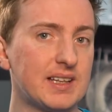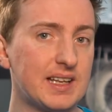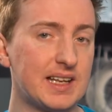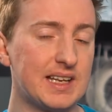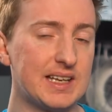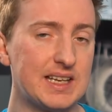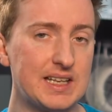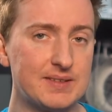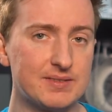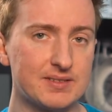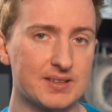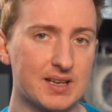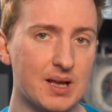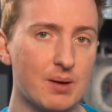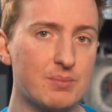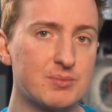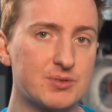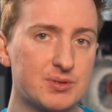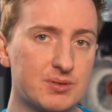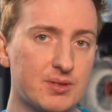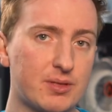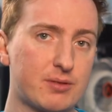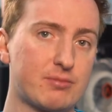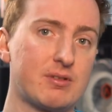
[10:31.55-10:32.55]
It even
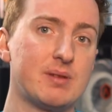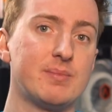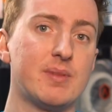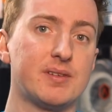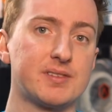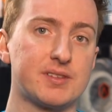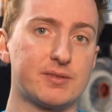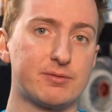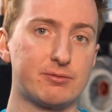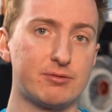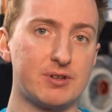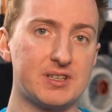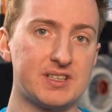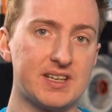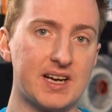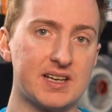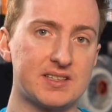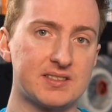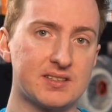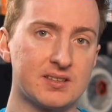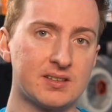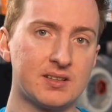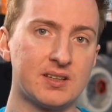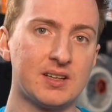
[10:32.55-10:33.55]
comes with three months of free
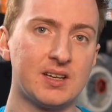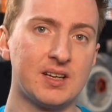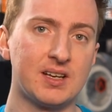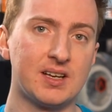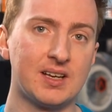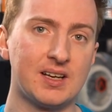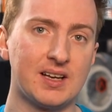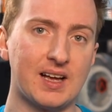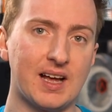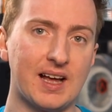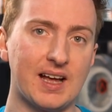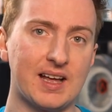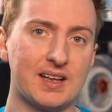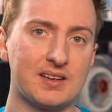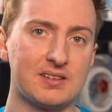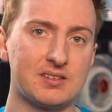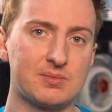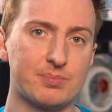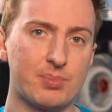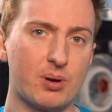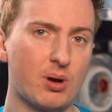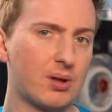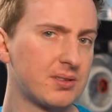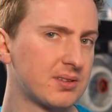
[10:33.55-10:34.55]
data,
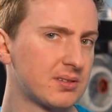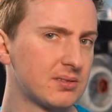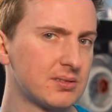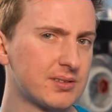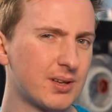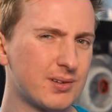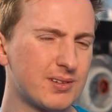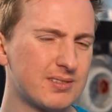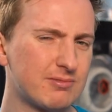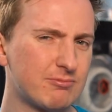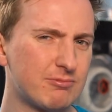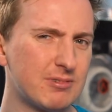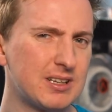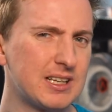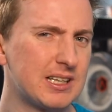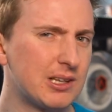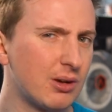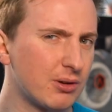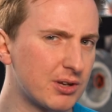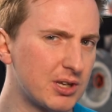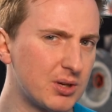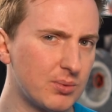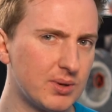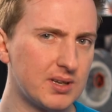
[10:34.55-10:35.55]
and Particle don't really
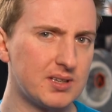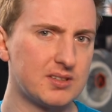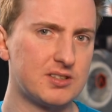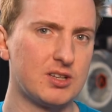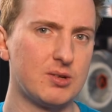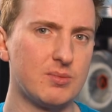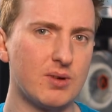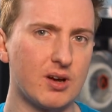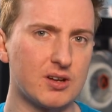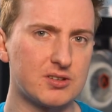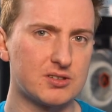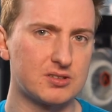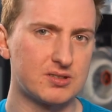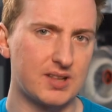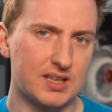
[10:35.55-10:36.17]
lock you in too much.